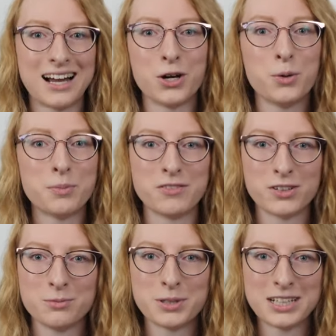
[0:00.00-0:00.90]
I hope
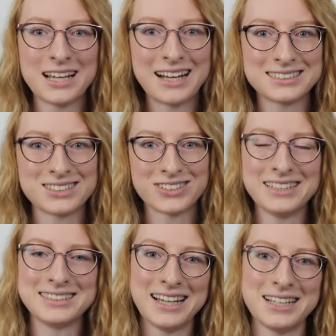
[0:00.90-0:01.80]
everybody has a
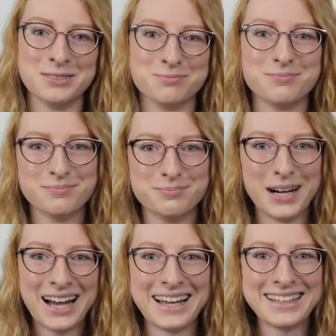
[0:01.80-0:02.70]
great day.
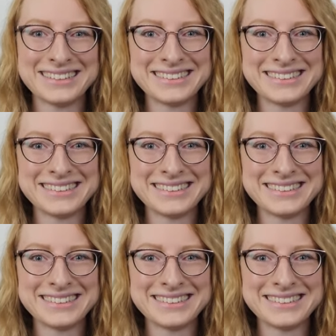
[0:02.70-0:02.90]
Bye!